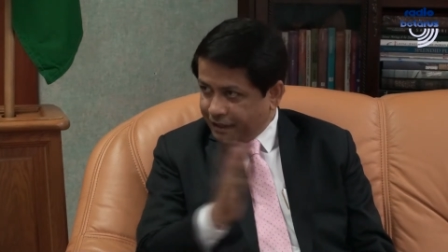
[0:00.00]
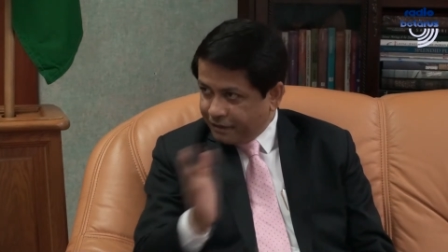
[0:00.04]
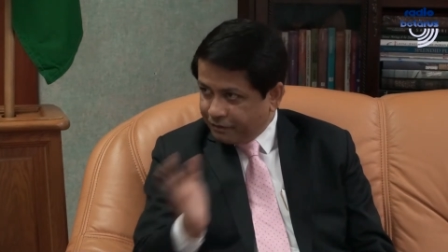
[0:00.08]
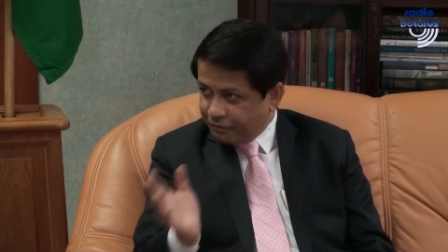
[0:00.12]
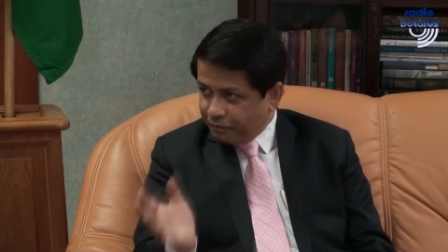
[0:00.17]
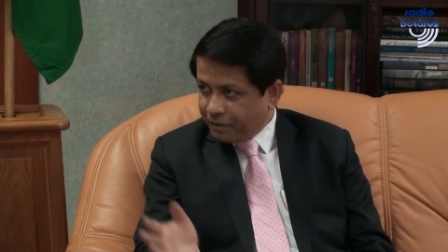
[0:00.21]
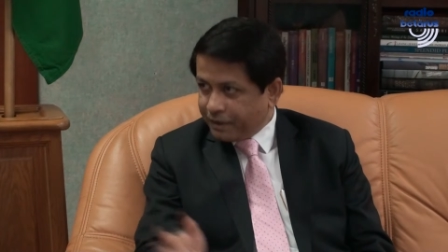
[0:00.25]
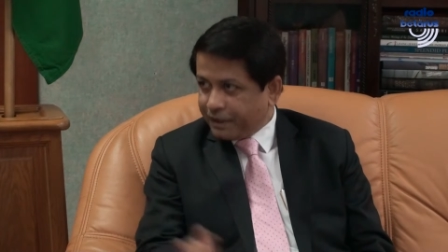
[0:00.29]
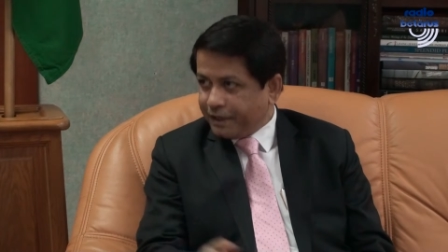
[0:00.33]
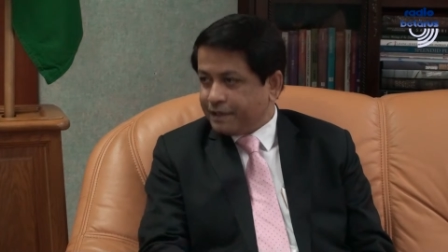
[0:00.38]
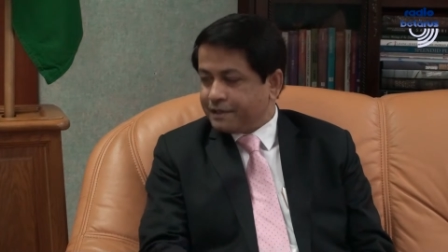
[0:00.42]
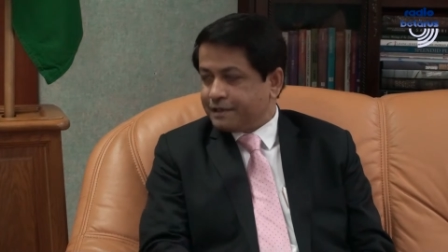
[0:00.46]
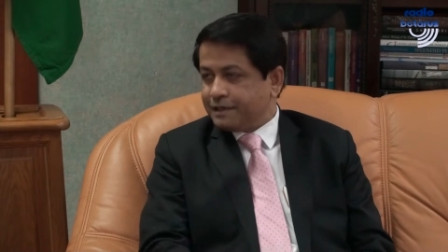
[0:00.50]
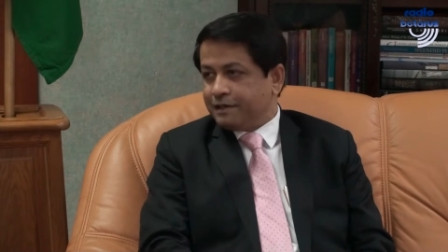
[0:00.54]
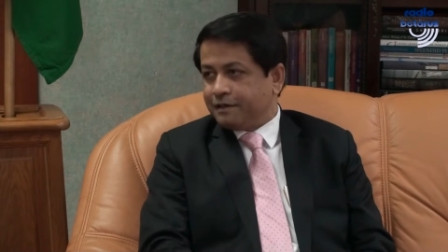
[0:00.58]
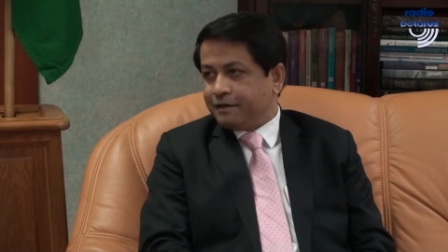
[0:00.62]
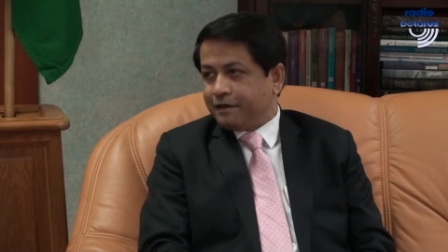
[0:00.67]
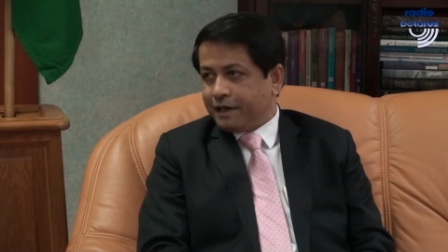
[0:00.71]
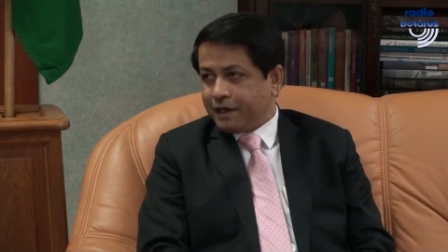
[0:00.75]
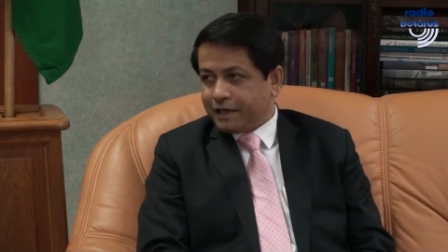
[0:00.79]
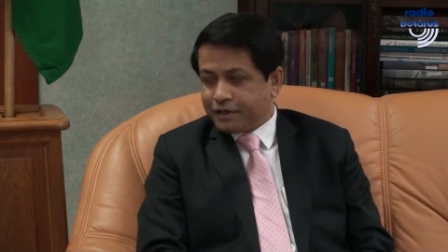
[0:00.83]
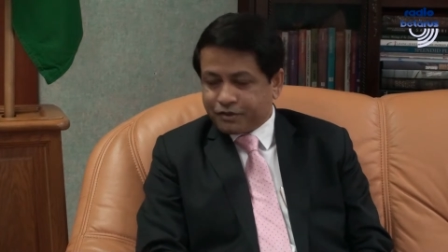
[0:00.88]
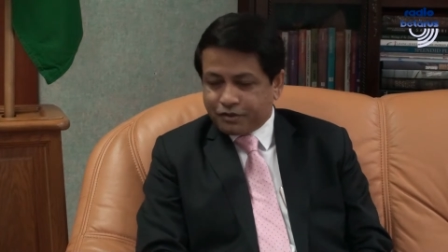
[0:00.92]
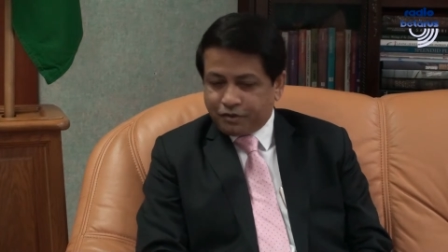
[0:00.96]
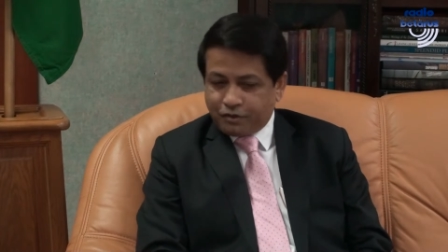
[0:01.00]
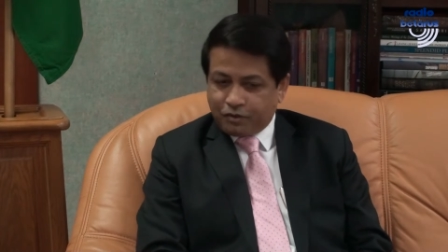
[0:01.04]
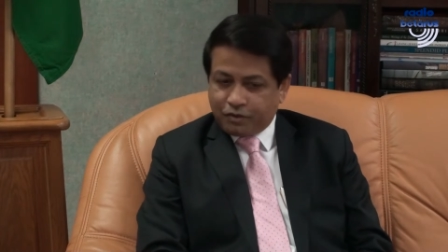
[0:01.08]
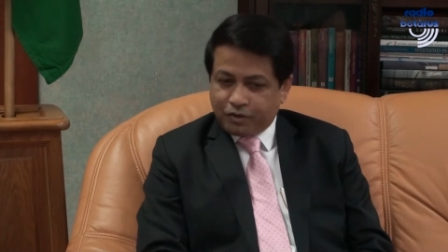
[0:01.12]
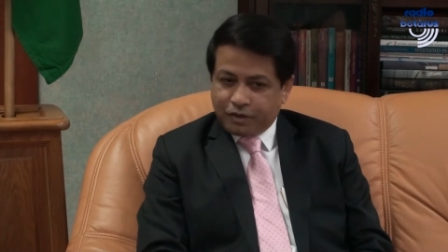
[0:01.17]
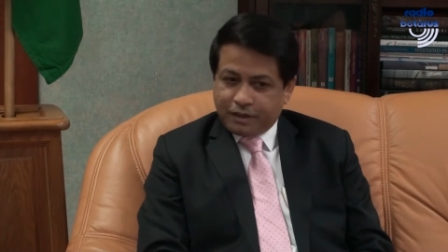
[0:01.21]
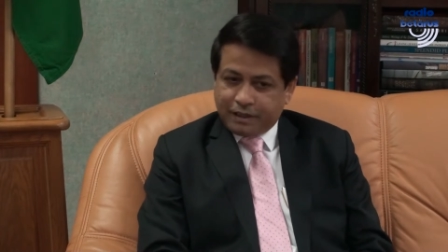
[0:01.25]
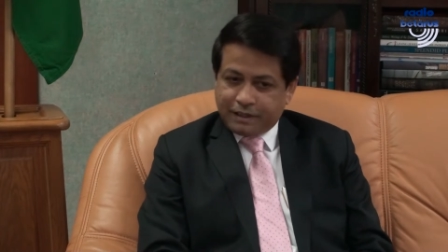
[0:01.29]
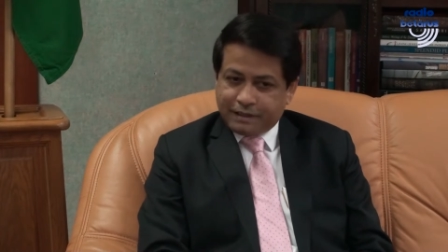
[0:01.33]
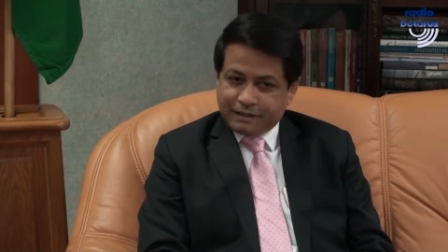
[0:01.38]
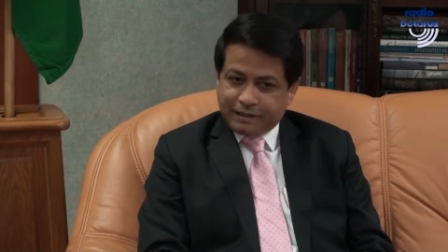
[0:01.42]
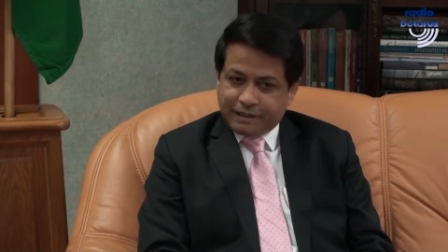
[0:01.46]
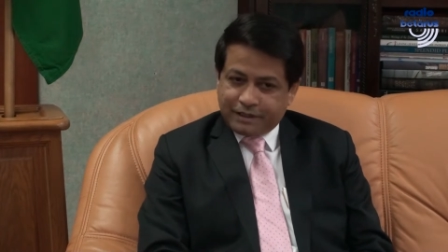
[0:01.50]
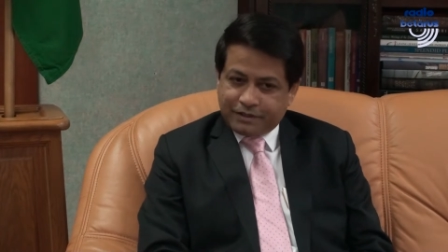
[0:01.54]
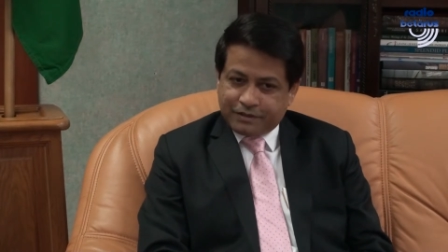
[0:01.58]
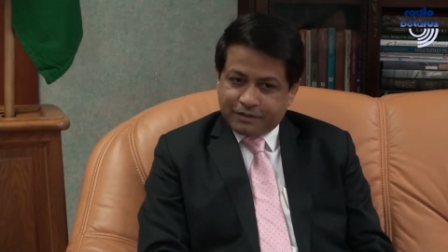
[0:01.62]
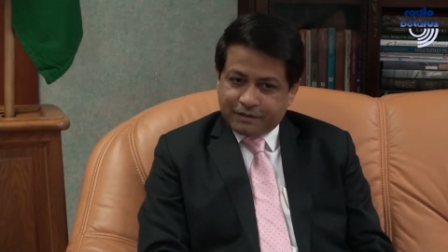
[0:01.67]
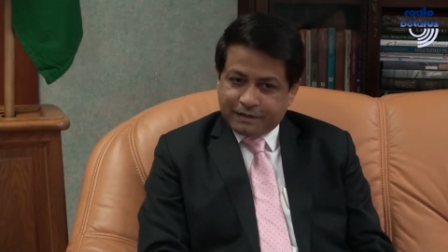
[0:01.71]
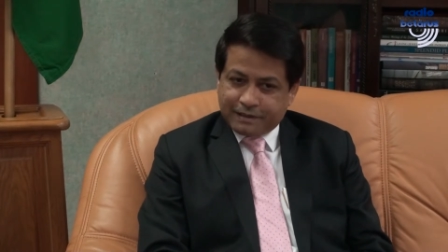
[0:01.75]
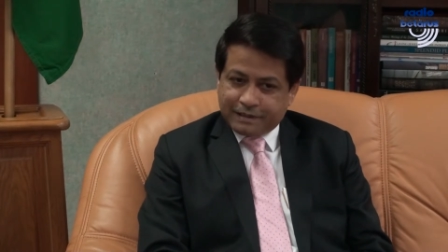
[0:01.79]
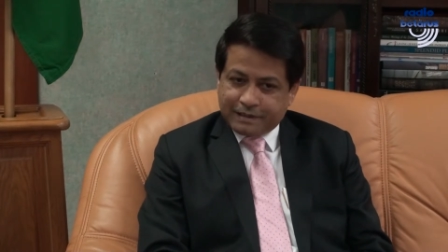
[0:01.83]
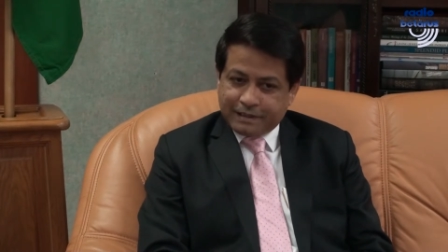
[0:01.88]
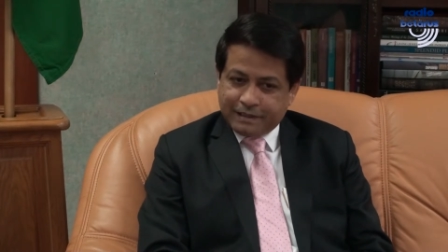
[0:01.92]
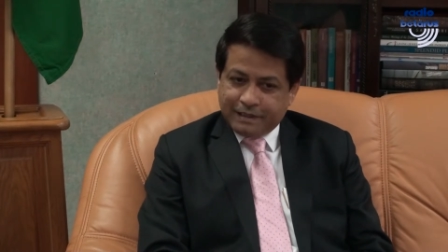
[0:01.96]
at various mm-hmm. international
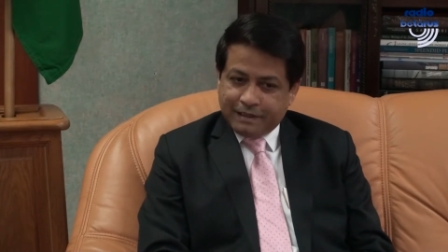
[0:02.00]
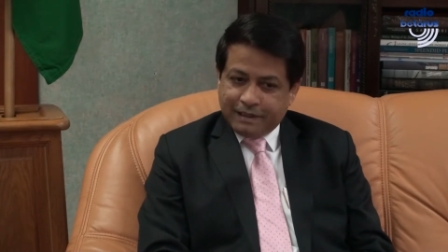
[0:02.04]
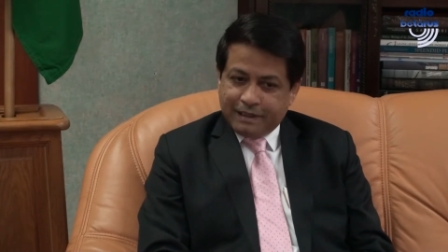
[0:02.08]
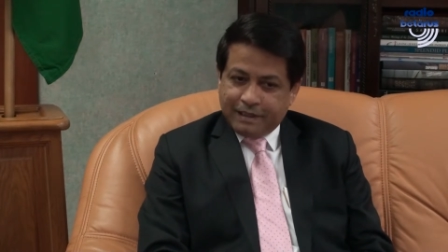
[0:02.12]
organizations.